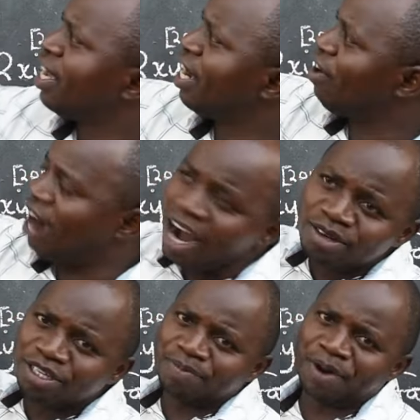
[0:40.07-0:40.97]
Now,
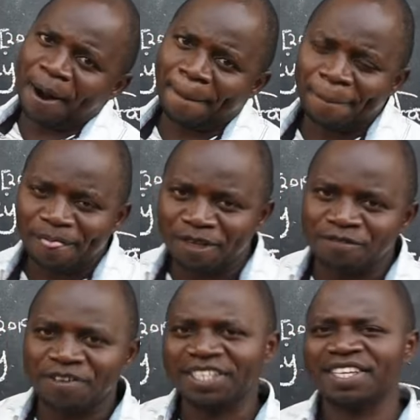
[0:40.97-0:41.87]
algebra, the
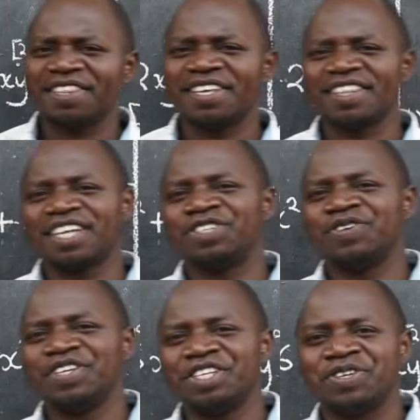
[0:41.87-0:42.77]
first thing that you
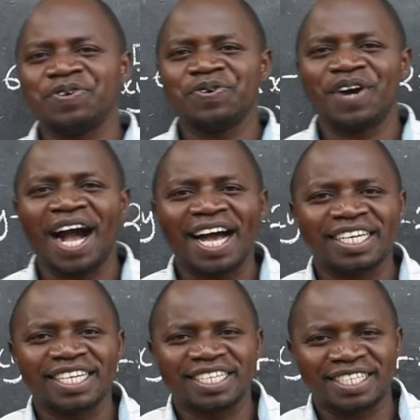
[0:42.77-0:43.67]
need to
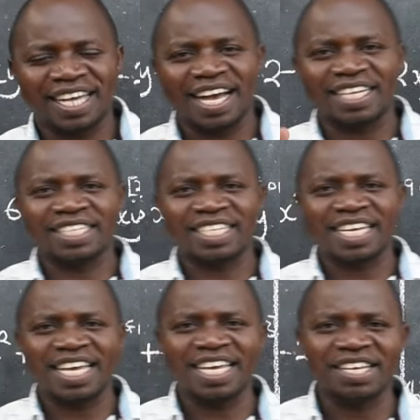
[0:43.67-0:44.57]
understand
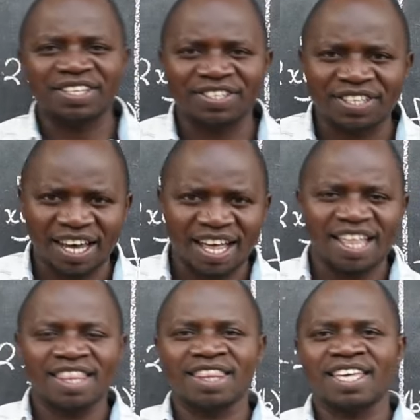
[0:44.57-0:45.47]
is
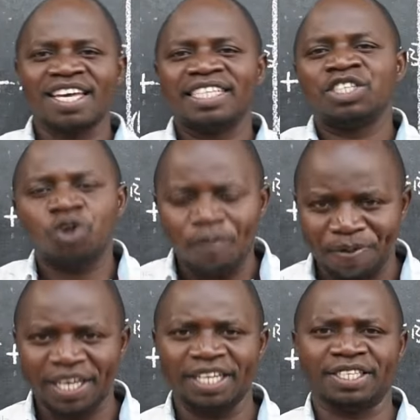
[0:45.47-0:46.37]
the
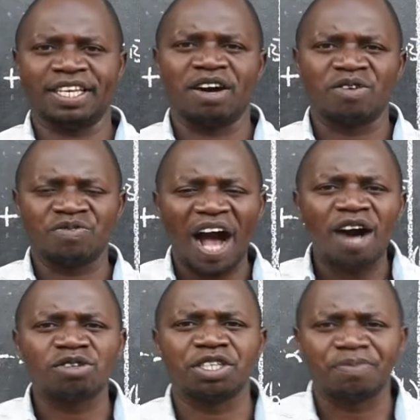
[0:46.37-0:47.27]
topic itself.
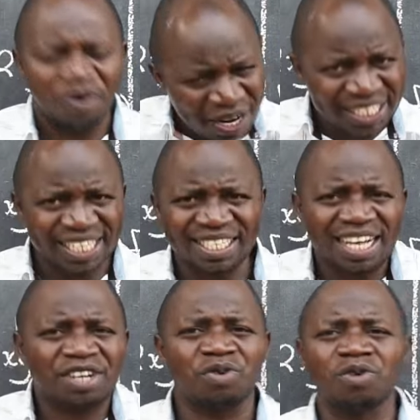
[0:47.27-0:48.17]
Algebra, what
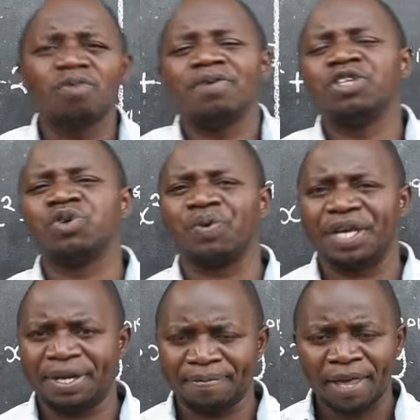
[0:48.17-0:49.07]
exactly will you be doing
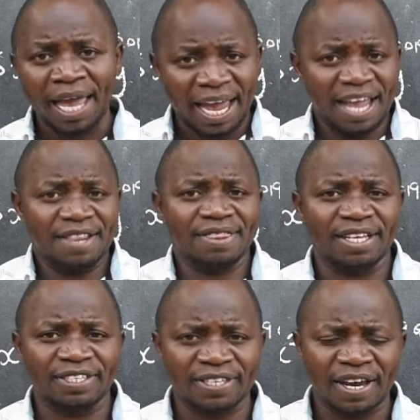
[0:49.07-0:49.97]
in
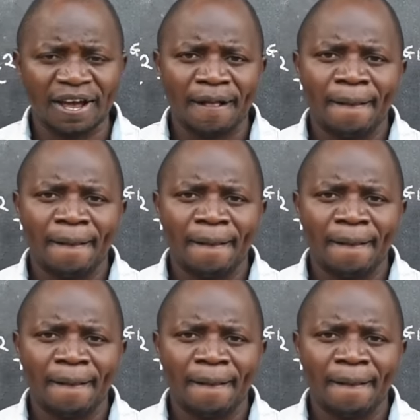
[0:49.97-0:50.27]
this